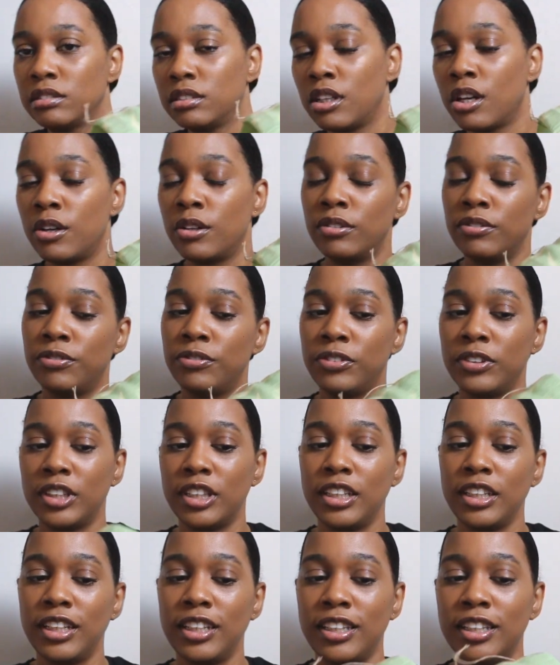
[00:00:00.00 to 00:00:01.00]

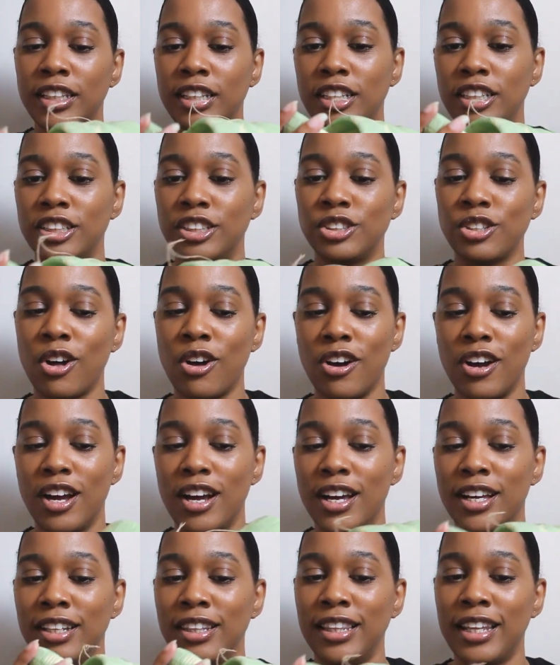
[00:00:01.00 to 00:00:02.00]
hopefully these
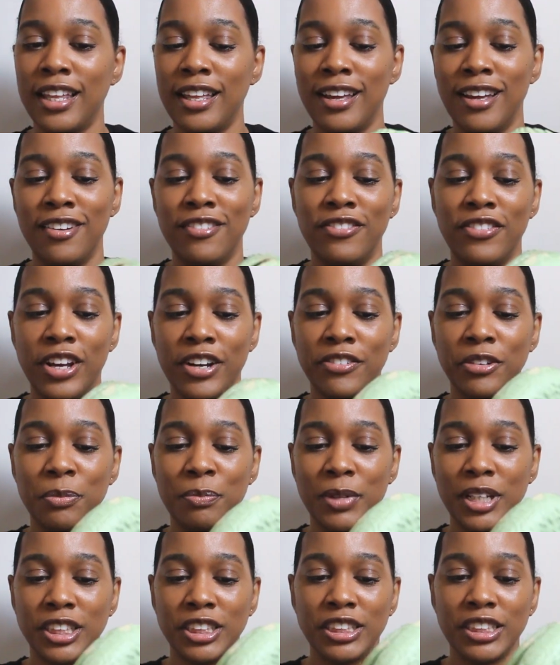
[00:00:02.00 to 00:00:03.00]
are a very
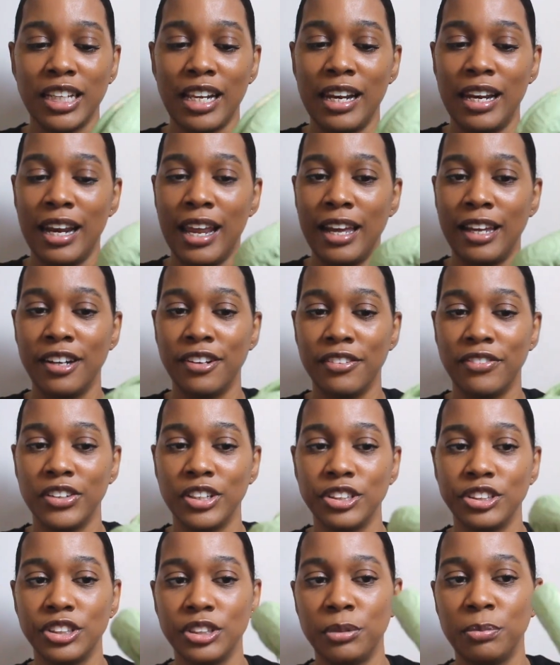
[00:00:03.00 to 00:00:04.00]
much lighter
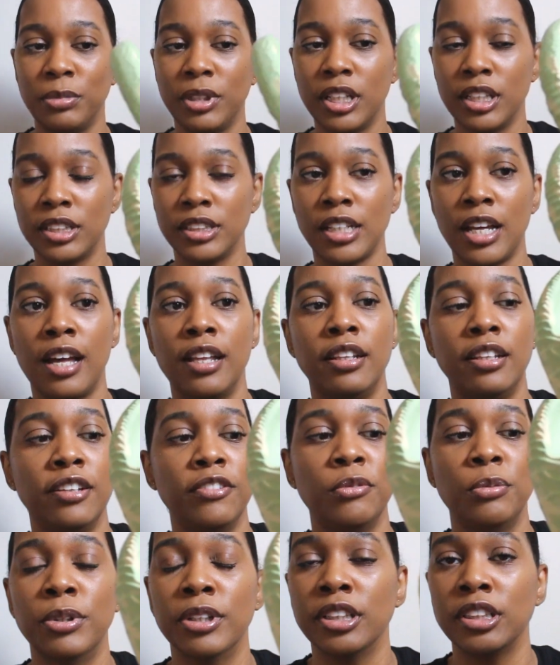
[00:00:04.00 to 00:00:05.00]
version, because I
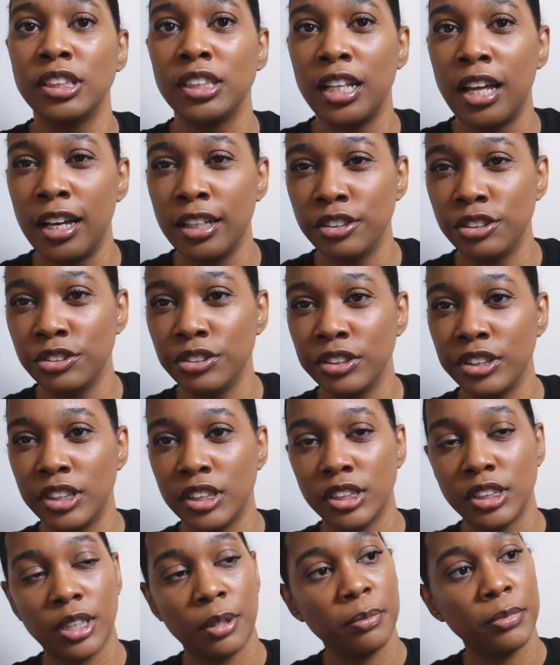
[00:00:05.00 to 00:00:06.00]
love wearing slides during
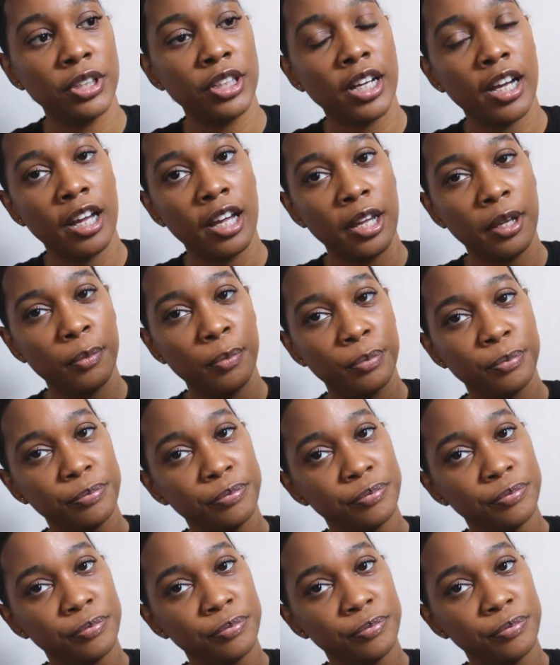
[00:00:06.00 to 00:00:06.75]
the summertime.